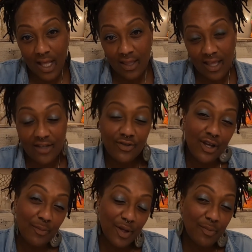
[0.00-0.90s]
Thanks for
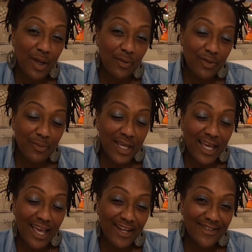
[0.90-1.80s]
coming to bed with me
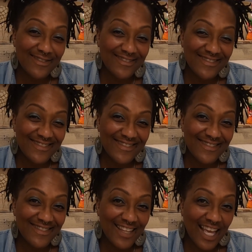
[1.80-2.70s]
again.
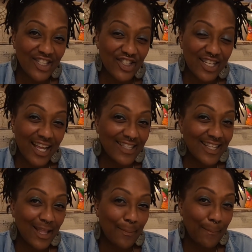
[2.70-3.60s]
Catch you in the next
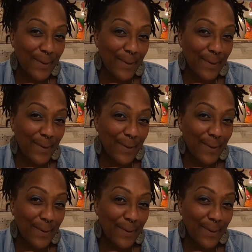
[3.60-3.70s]
clip.